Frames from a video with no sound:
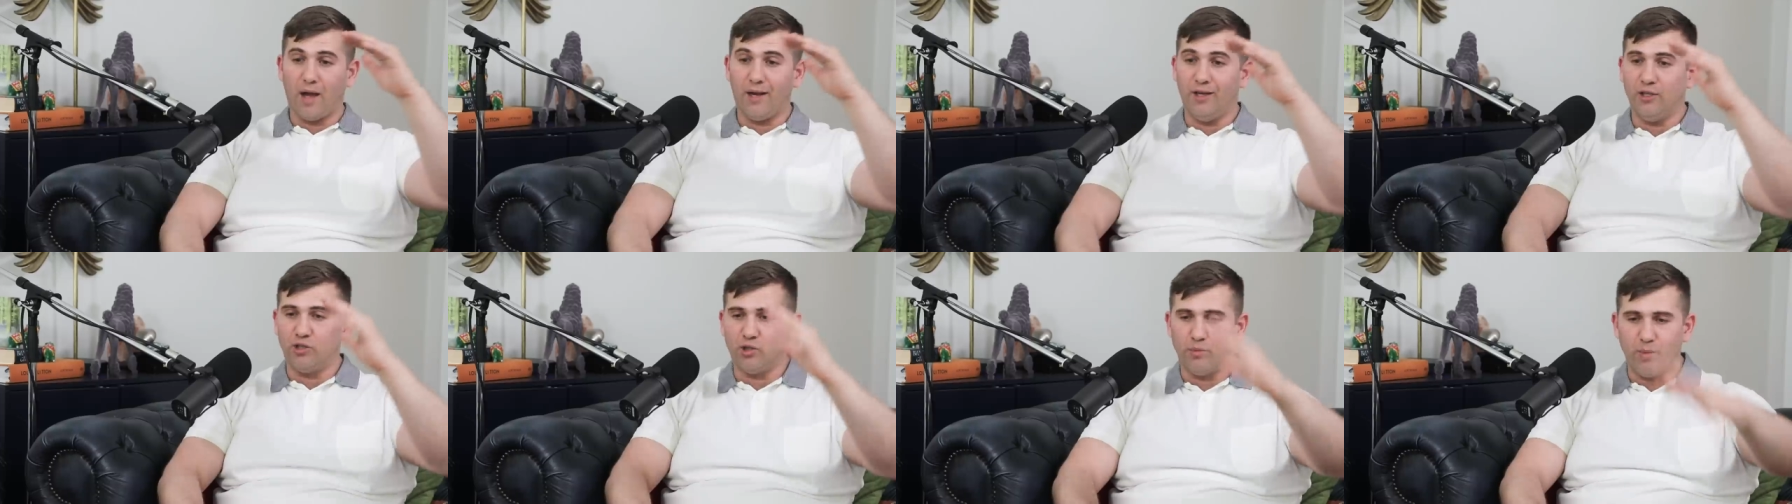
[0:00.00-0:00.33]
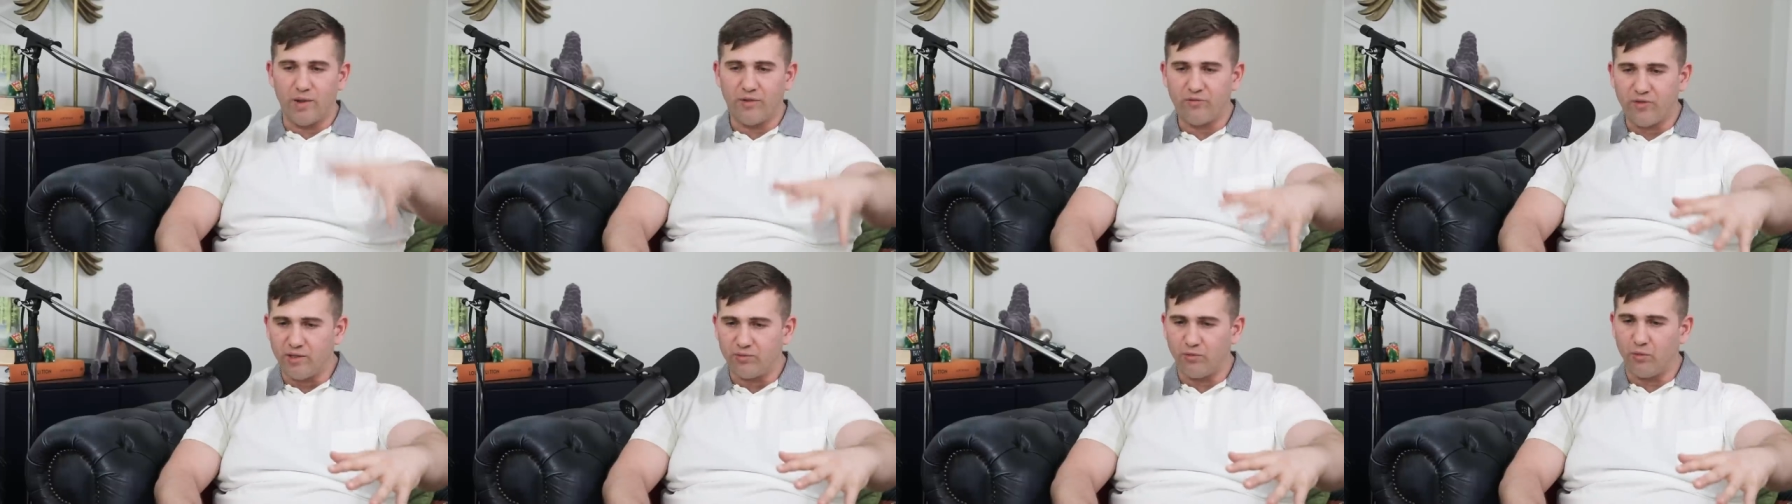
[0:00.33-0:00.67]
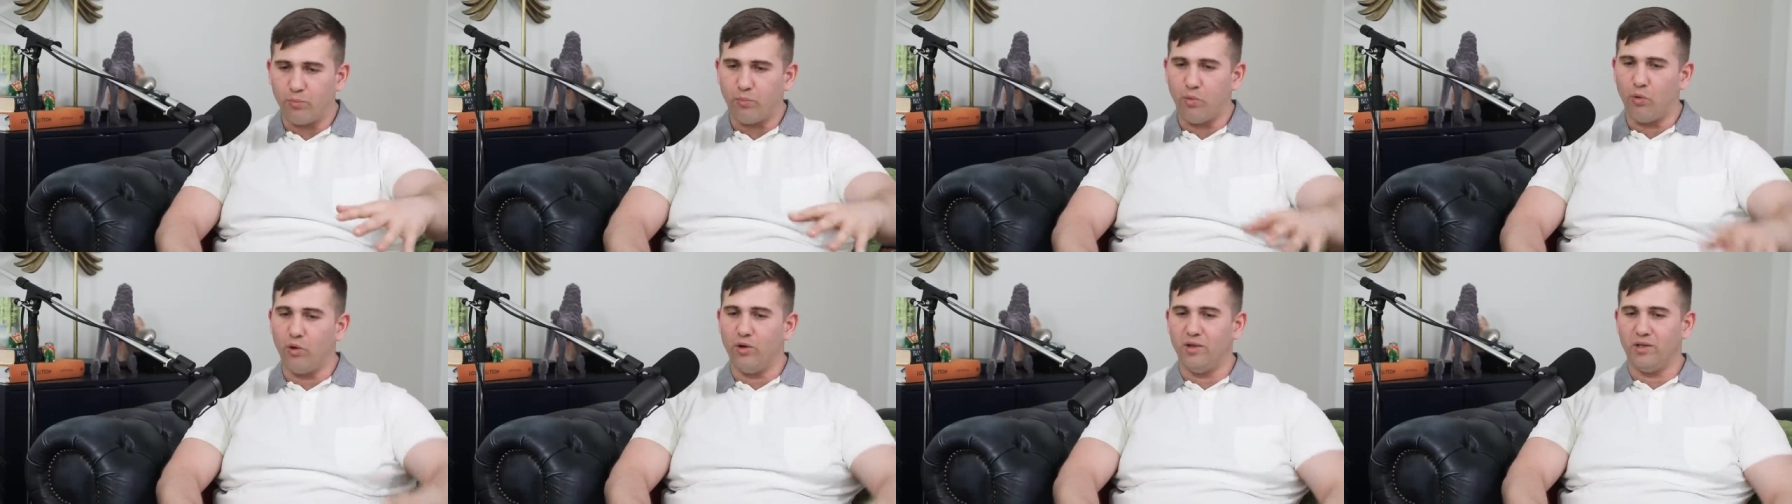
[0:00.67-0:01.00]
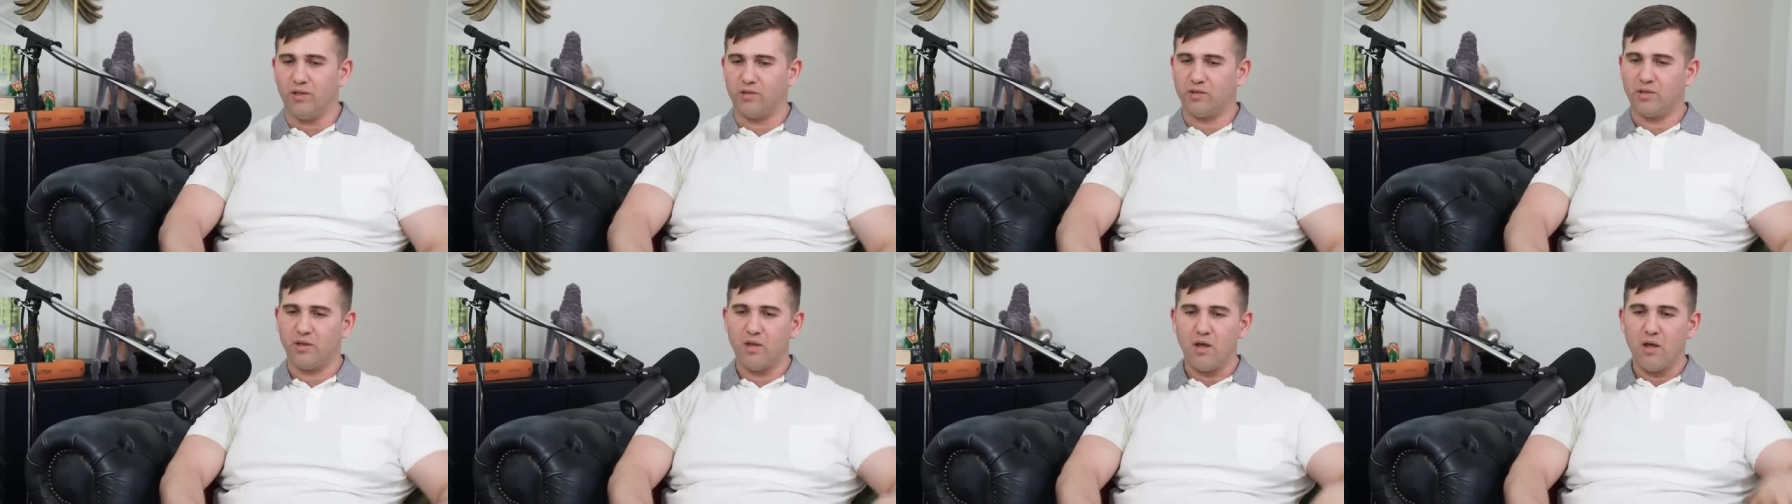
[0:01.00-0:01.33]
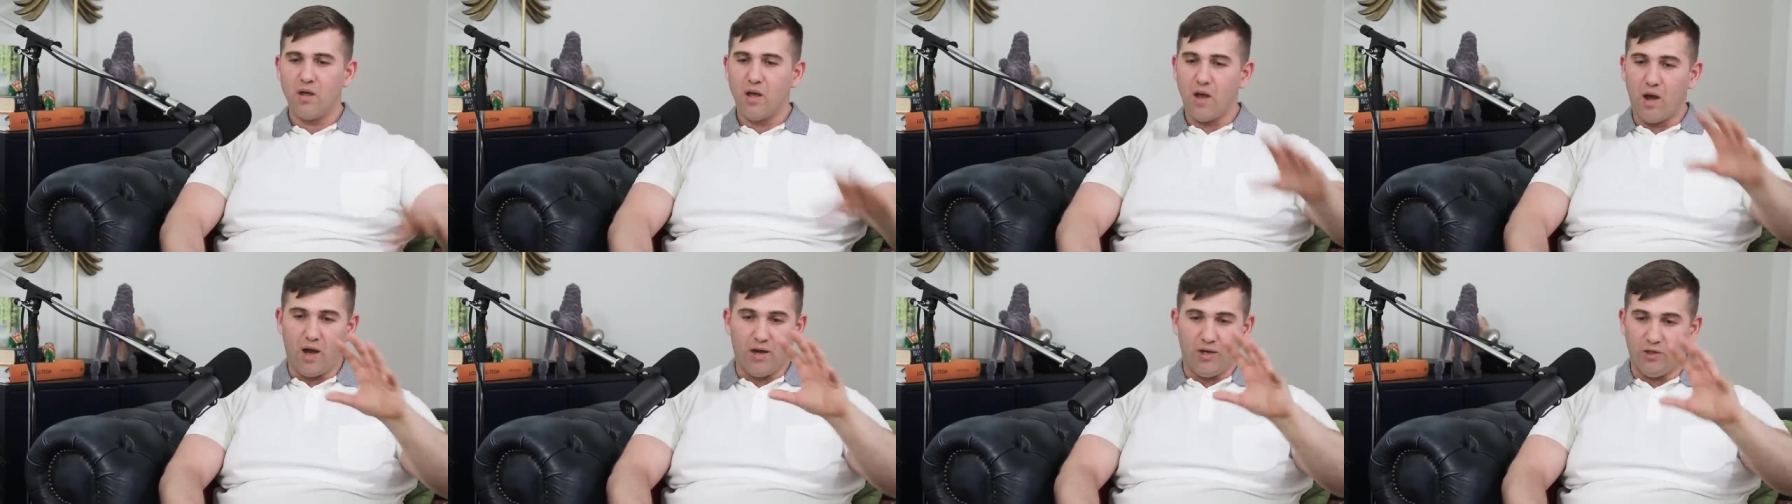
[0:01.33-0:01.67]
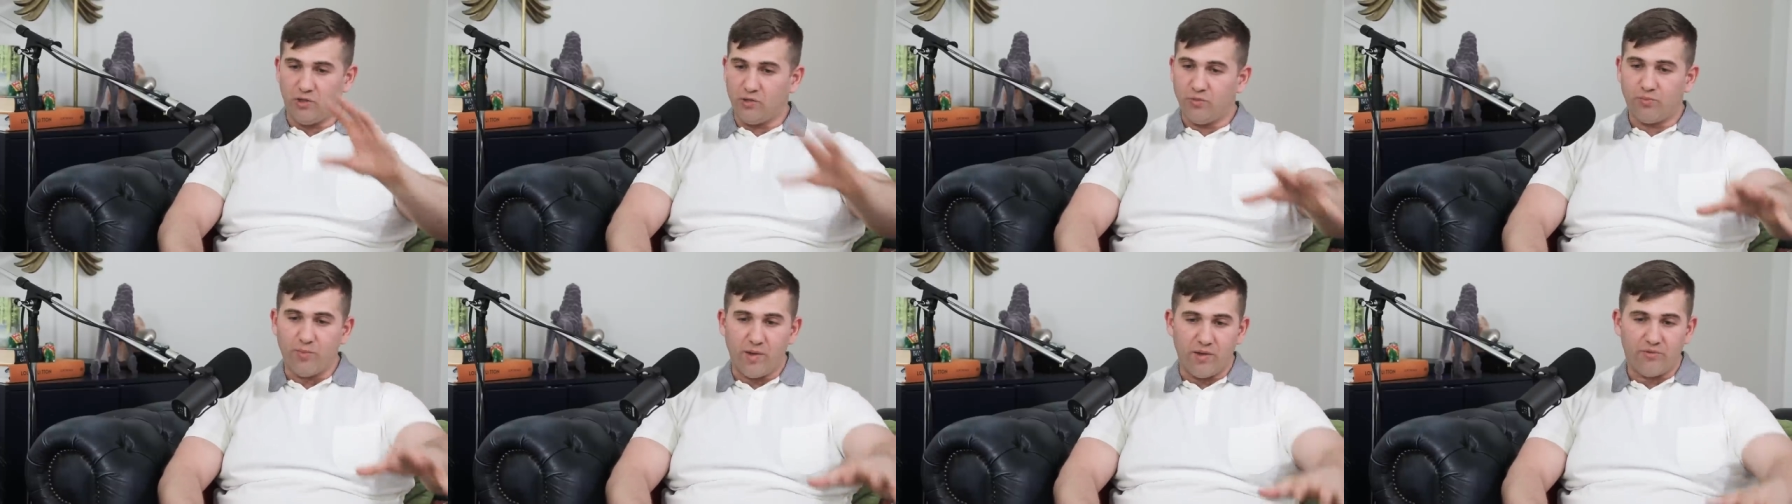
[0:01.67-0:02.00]
I need to make friends with boys. I
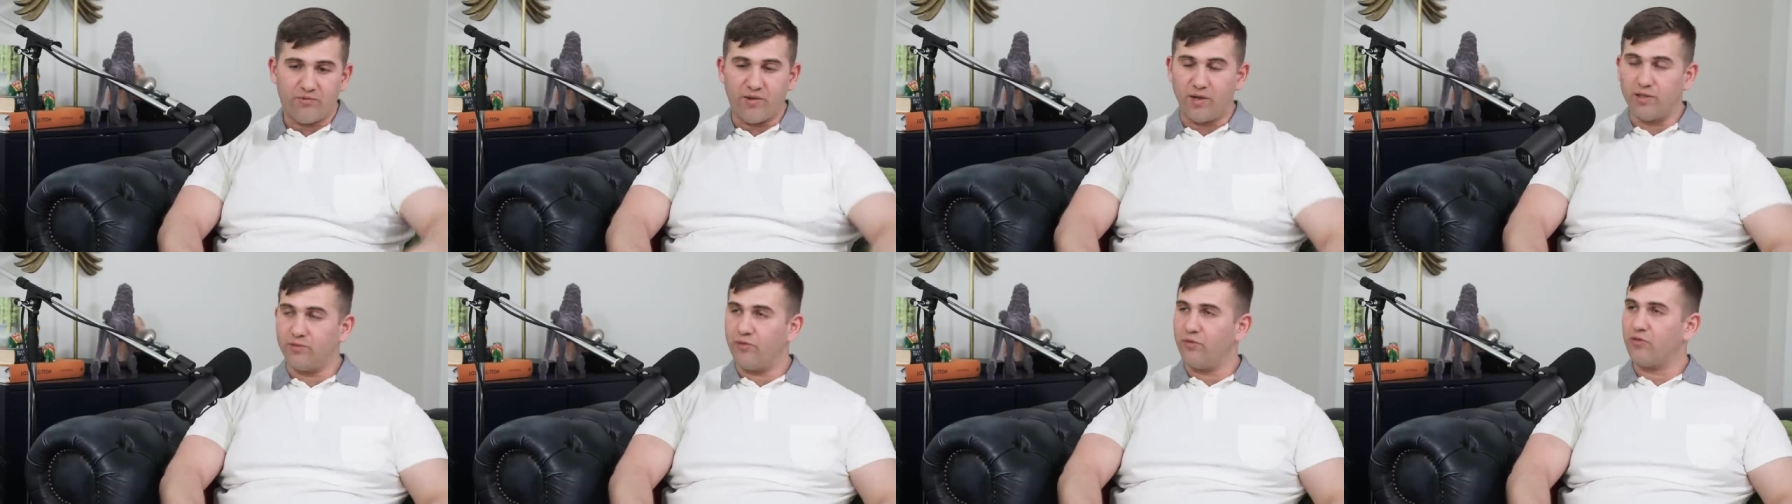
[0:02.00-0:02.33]
need to make friends